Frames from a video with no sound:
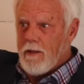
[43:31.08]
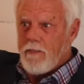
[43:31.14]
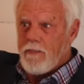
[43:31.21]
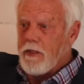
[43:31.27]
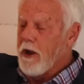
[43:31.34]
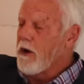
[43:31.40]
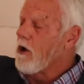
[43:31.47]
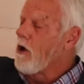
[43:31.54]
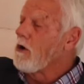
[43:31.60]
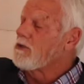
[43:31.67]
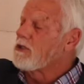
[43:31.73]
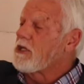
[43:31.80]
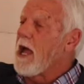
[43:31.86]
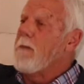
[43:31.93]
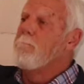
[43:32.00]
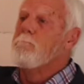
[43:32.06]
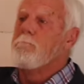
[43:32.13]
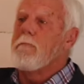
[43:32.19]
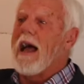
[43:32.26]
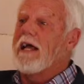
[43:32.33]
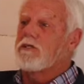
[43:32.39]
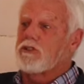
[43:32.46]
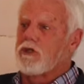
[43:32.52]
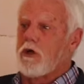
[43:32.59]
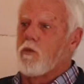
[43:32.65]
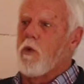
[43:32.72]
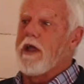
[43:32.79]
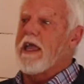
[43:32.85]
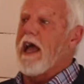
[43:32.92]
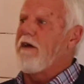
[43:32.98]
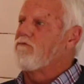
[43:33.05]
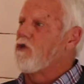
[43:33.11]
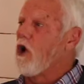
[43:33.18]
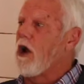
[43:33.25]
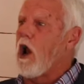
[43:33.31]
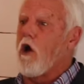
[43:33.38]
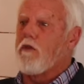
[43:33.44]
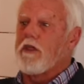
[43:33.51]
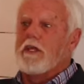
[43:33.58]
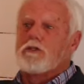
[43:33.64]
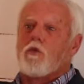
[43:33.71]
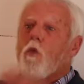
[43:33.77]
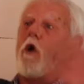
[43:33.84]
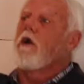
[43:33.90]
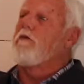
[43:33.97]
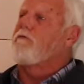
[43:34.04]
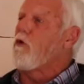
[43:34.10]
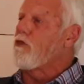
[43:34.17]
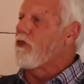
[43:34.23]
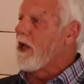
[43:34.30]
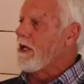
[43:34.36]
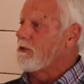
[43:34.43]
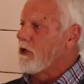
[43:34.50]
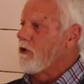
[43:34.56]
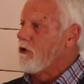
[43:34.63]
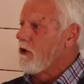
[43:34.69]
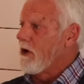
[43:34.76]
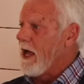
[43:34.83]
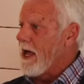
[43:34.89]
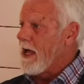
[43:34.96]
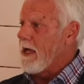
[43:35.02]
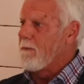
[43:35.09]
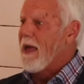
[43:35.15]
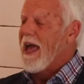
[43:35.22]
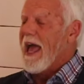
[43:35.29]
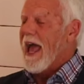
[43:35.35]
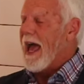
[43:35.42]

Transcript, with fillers: They're going to say, Master, we have done all these wonderful things in your name,